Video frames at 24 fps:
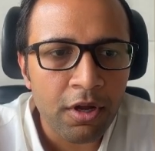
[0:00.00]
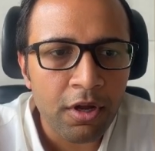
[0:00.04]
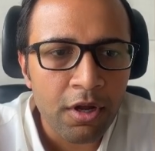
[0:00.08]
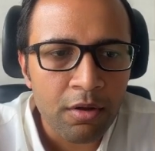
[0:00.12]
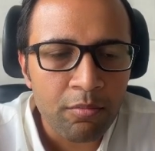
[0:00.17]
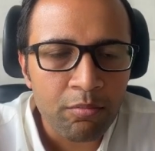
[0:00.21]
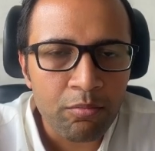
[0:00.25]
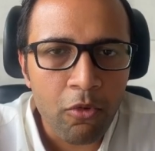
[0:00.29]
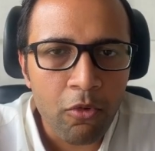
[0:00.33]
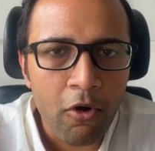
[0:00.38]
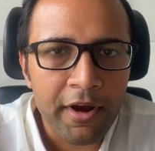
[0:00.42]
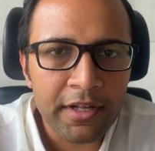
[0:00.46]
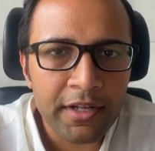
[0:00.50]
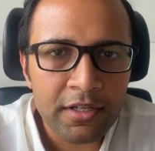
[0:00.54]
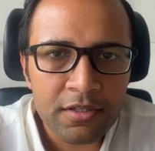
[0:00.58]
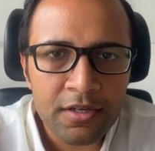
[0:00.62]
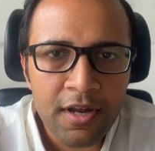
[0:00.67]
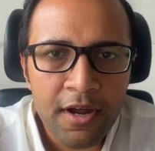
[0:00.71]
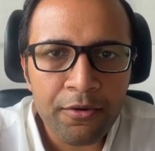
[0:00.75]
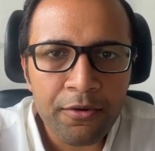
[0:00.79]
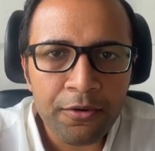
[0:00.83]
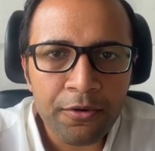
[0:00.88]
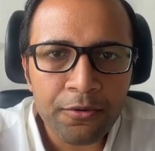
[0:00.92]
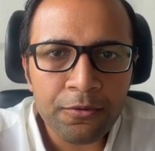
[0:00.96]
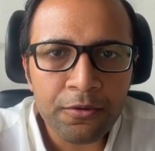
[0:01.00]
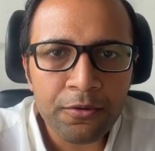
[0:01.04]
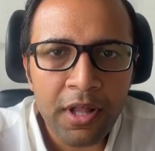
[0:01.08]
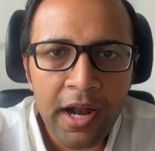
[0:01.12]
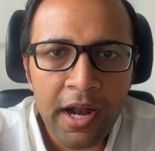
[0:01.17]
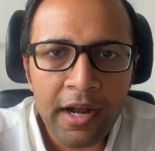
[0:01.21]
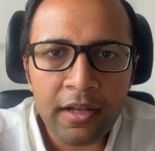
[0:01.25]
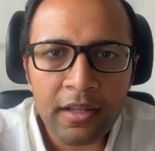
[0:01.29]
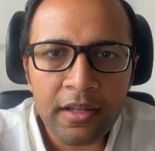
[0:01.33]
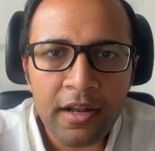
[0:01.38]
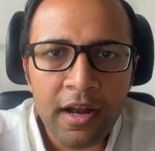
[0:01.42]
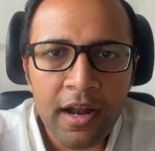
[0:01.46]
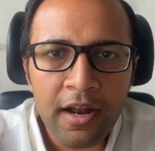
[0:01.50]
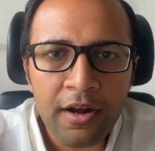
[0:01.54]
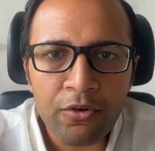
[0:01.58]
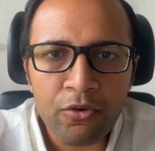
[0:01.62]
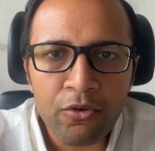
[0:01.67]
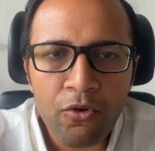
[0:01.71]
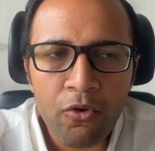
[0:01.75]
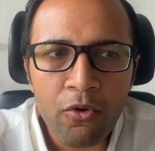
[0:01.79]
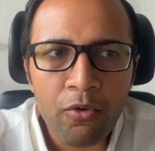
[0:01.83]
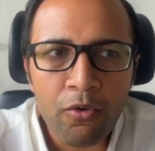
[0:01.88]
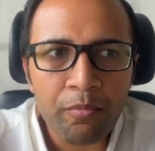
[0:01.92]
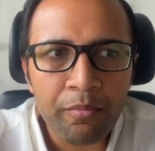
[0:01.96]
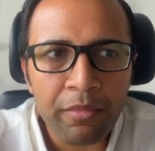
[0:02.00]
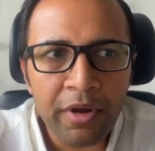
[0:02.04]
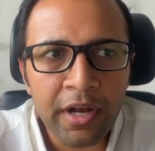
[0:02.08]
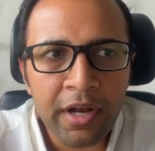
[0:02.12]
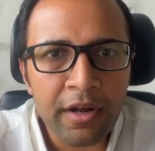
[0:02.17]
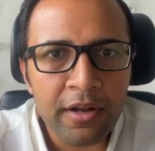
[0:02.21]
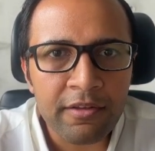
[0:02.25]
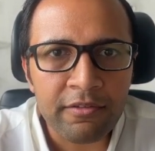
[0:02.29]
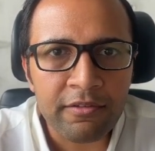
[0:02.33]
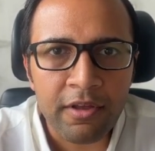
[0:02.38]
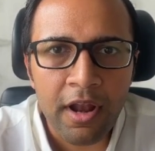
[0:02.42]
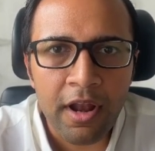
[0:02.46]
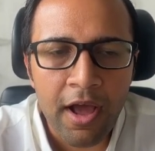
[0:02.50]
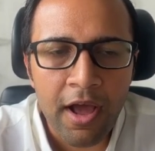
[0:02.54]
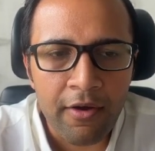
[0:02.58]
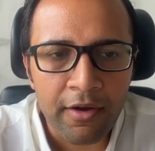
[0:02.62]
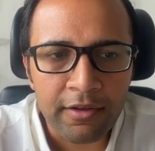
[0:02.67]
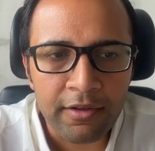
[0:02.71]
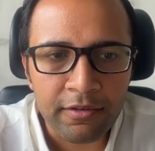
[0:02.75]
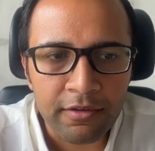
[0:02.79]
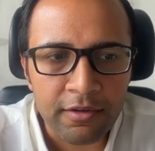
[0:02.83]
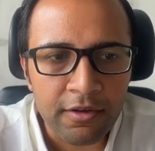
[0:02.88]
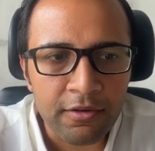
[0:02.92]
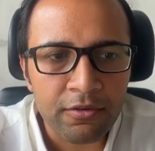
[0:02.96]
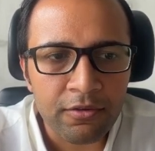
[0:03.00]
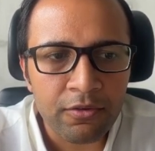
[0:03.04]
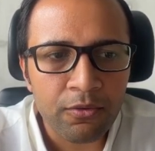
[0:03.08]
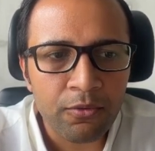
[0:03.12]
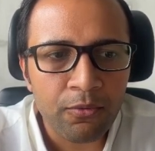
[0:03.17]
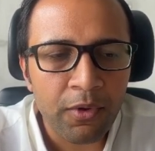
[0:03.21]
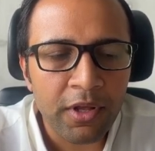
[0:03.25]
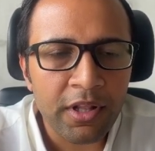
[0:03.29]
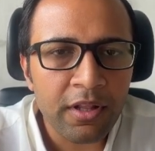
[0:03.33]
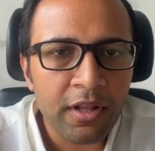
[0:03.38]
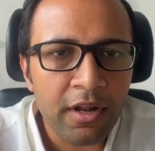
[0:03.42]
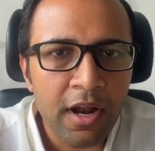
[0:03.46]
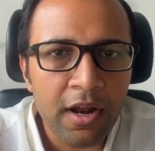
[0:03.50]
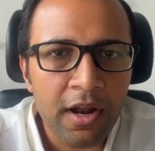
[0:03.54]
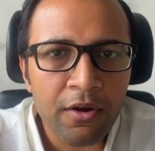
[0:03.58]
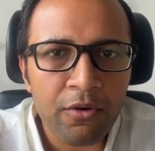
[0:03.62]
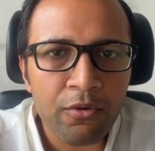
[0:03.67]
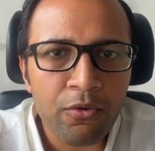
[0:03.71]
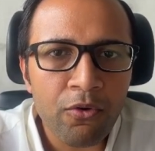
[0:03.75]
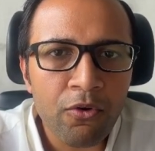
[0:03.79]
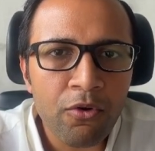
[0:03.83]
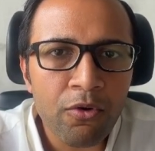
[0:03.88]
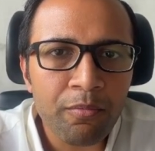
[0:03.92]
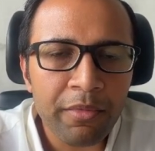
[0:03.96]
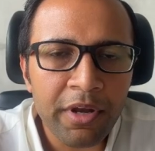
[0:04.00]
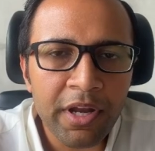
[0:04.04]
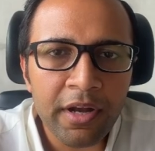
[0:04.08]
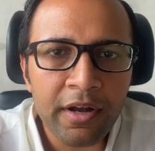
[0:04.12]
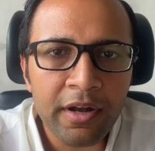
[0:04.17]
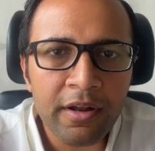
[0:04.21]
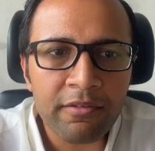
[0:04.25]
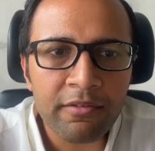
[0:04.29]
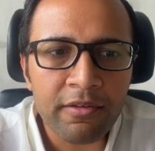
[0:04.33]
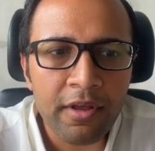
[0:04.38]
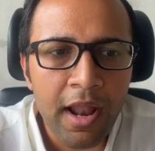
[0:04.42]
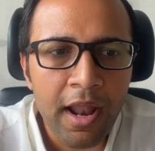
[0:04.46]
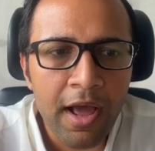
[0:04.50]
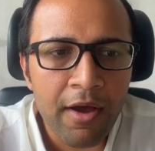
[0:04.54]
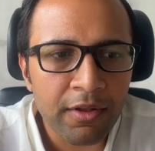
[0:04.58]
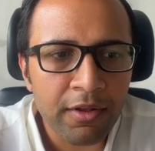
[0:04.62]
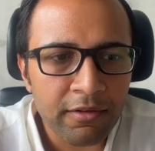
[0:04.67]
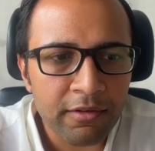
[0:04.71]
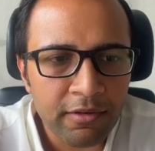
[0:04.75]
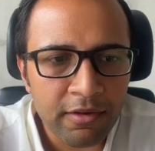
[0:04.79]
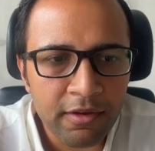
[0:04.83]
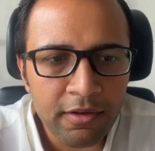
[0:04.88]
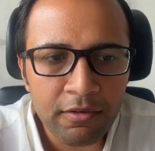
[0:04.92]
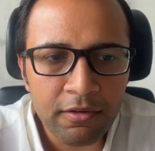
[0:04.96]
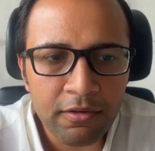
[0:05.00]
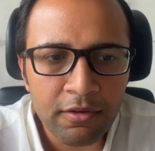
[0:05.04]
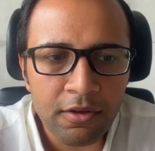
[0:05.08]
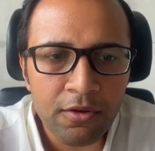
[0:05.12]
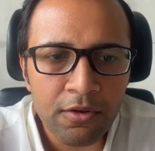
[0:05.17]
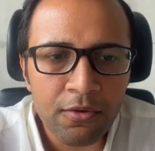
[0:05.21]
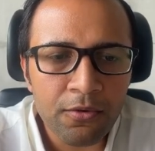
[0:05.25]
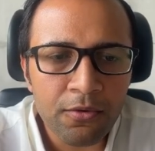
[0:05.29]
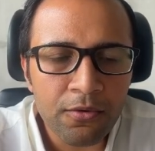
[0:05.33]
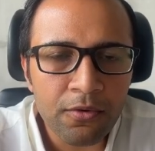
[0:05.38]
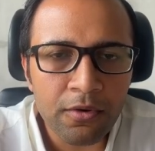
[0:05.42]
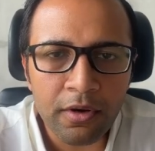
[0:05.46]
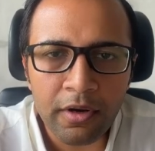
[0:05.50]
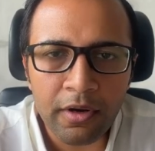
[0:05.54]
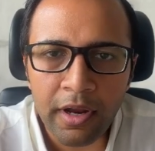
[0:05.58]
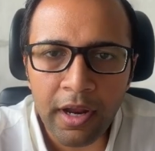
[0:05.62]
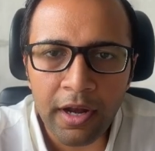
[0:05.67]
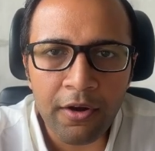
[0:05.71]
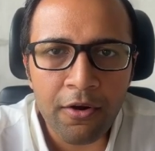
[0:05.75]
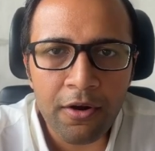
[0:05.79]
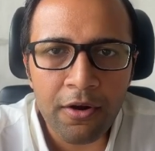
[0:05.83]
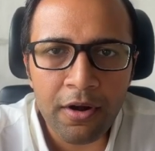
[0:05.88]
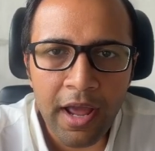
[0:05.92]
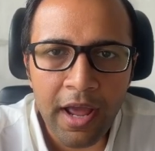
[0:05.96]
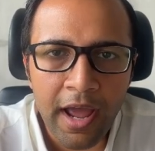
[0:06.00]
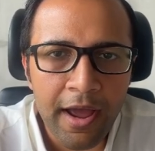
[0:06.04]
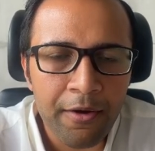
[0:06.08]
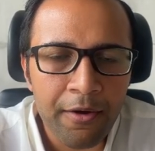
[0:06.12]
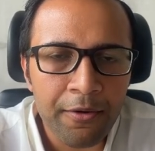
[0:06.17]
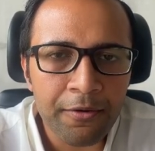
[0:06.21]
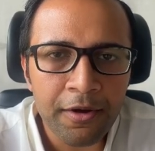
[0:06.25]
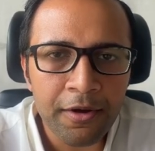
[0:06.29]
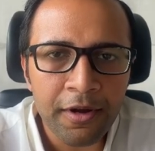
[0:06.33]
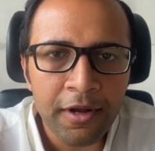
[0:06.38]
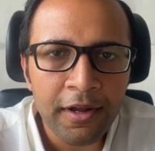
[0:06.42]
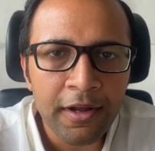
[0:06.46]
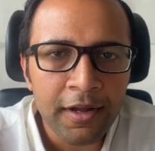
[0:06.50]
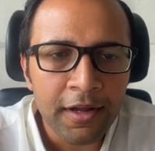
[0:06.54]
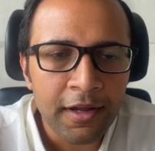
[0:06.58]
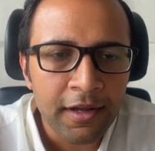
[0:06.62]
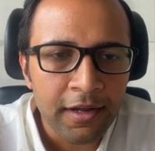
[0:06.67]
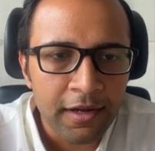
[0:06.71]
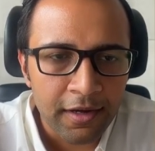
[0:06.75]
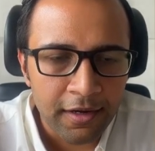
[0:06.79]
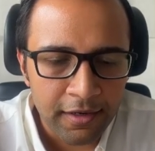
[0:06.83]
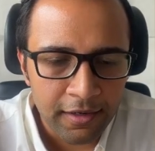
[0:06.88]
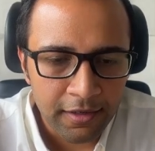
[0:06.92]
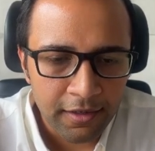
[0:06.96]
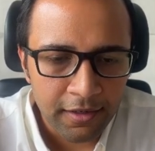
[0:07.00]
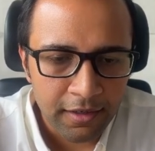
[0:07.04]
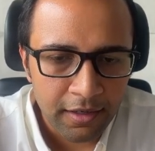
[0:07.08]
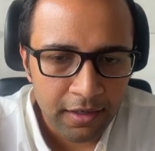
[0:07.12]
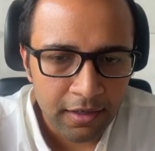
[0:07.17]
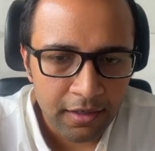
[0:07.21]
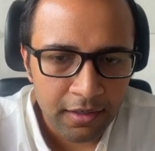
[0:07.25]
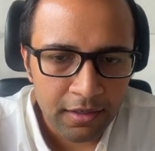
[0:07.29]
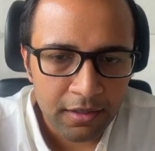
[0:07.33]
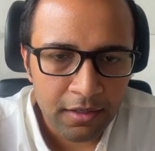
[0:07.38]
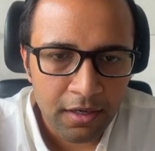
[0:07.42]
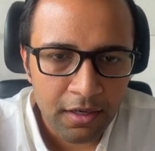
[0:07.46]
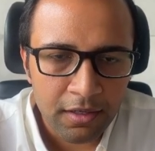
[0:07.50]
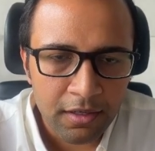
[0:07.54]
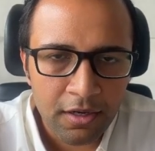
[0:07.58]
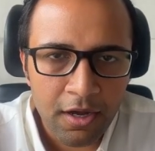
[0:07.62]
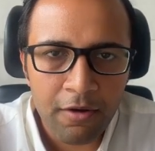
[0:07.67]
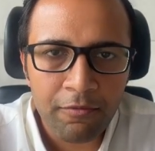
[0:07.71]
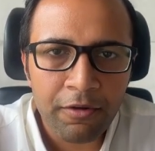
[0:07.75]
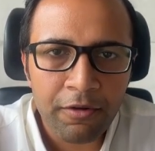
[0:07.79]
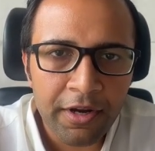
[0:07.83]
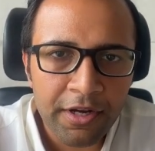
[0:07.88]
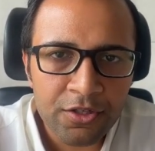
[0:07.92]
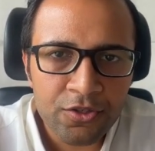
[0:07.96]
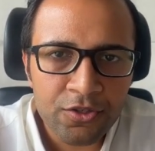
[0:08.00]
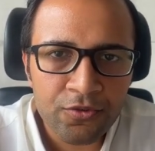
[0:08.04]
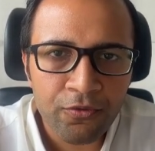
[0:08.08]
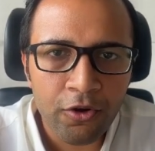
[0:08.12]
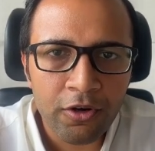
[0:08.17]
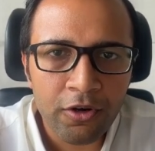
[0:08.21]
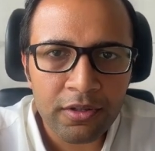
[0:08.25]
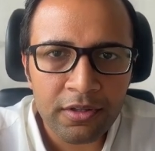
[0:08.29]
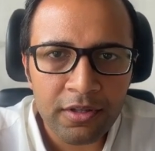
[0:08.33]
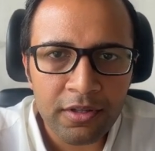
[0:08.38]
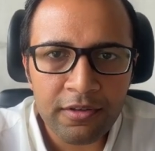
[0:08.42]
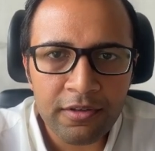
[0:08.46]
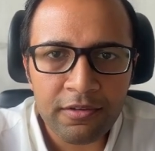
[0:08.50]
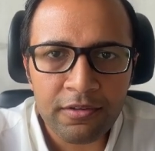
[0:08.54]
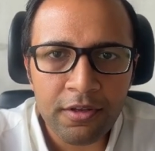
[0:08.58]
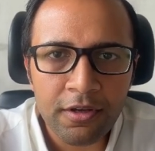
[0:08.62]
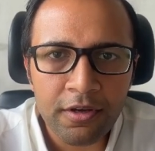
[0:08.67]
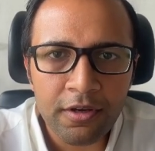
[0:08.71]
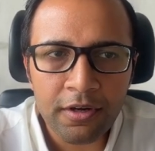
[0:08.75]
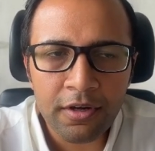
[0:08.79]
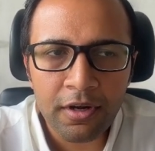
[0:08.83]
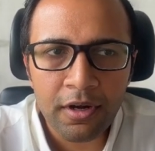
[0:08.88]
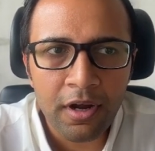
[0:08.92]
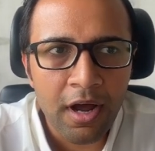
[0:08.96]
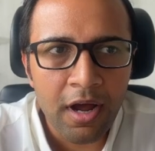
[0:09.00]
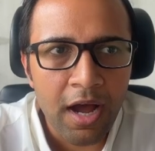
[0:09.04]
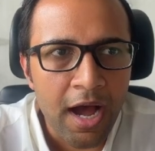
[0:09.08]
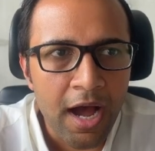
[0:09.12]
boils down to that there are no opening disallowances. When there are no opening disallowances, you cannot have a coverage for this year.